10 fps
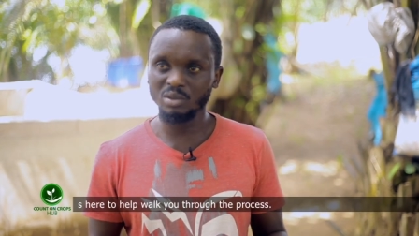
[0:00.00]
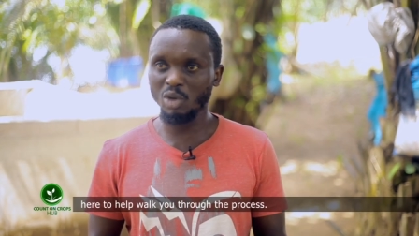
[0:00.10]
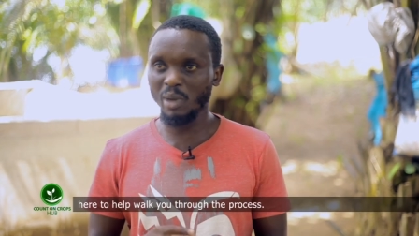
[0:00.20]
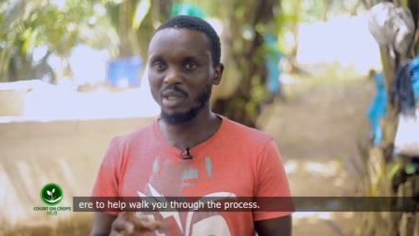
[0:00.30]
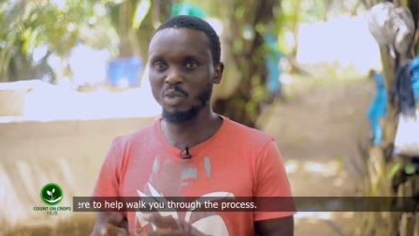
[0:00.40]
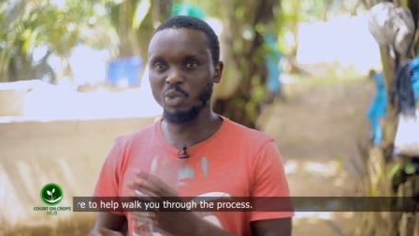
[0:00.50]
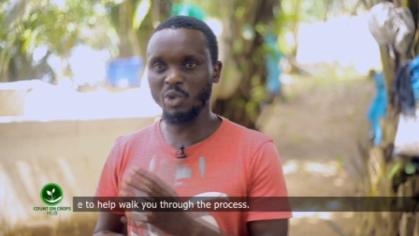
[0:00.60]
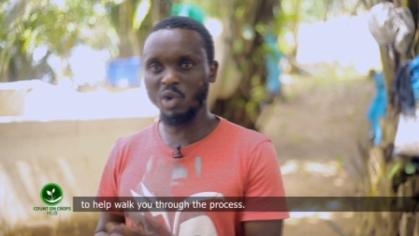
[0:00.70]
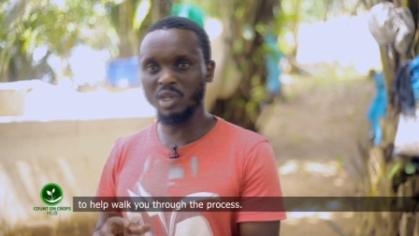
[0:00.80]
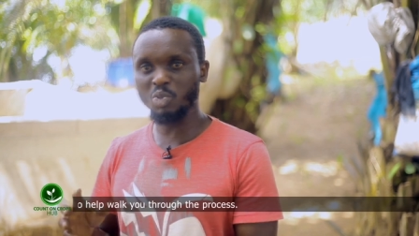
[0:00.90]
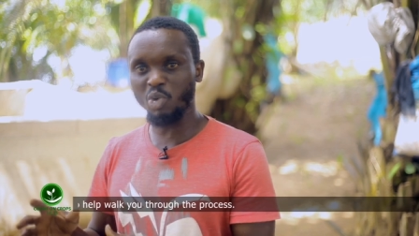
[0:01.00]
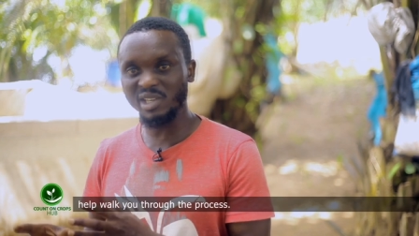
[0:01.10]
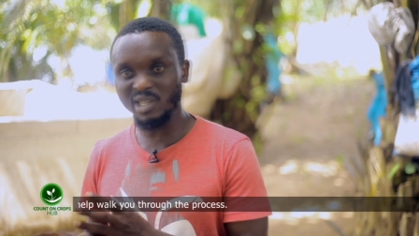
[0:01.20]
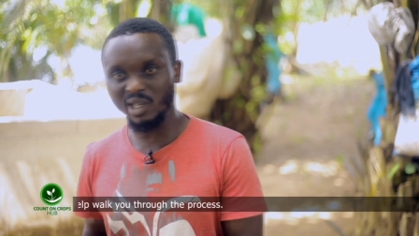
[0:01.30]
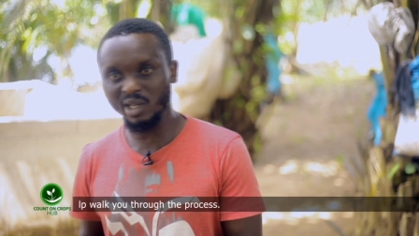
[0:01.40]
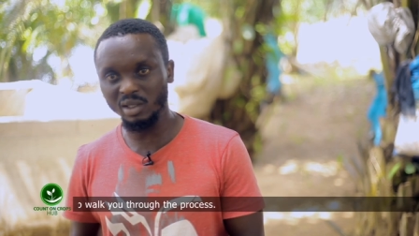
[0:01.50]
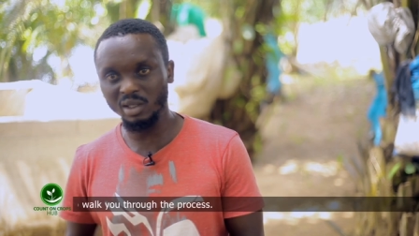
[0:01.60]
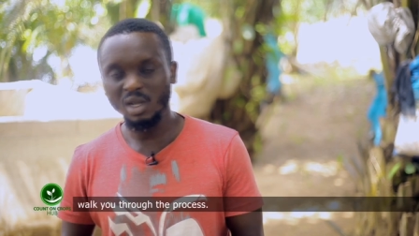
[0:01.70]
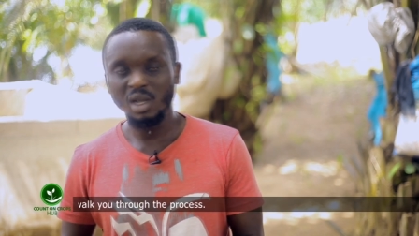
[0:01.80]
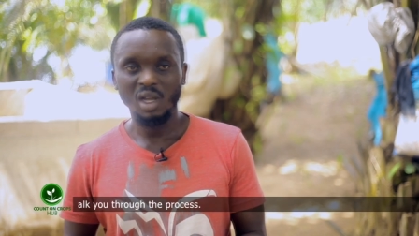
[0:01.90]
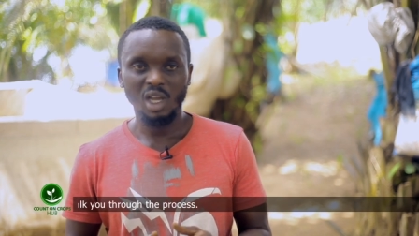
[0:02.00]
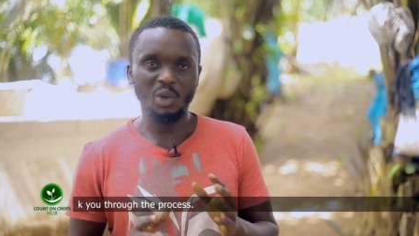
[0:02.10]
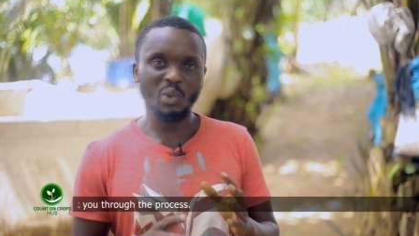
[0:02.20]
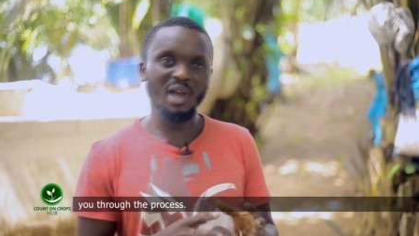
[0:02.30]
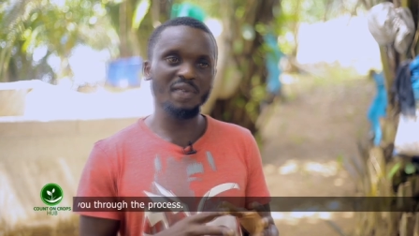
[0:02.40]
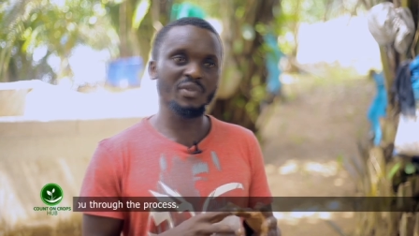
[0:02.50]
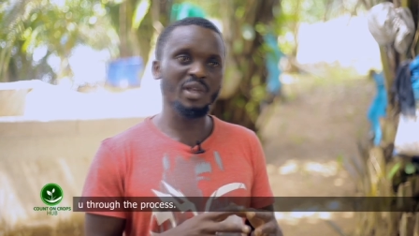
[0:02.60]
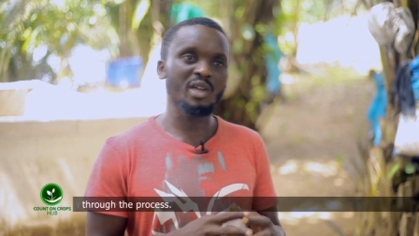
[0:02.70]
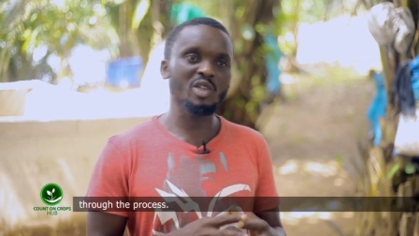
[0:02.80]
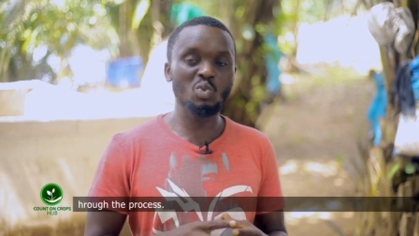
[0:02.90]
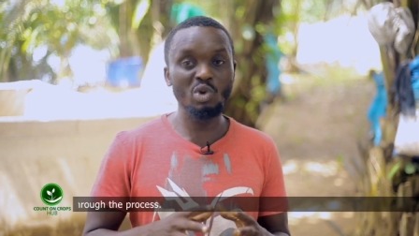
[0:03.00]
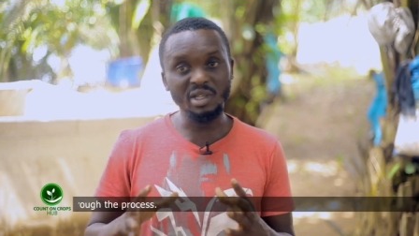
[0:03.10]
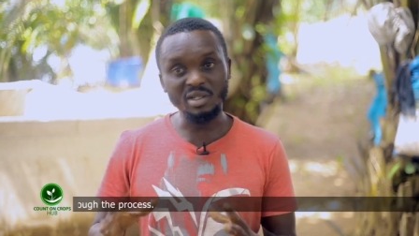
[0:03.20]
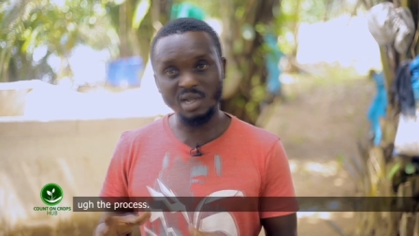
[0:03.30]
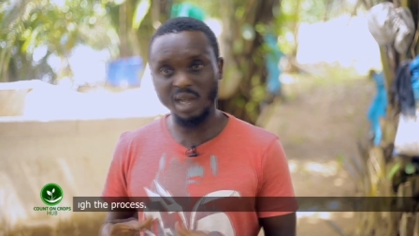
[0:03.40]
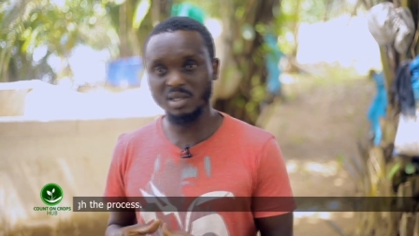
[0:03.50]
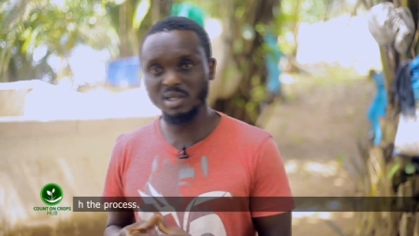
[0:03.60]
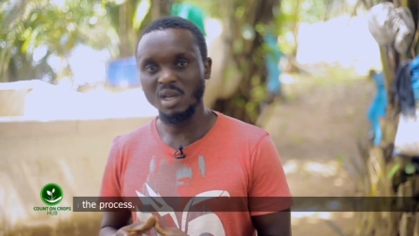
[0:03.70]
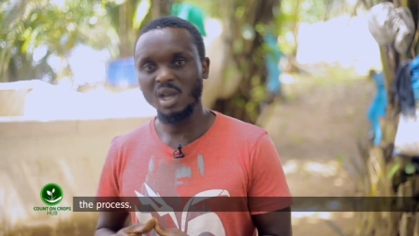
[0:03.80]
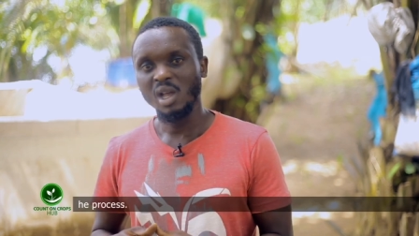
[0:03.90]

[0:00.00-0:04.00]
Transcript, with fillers: Normally we call it point and kill, and we have the smoking size.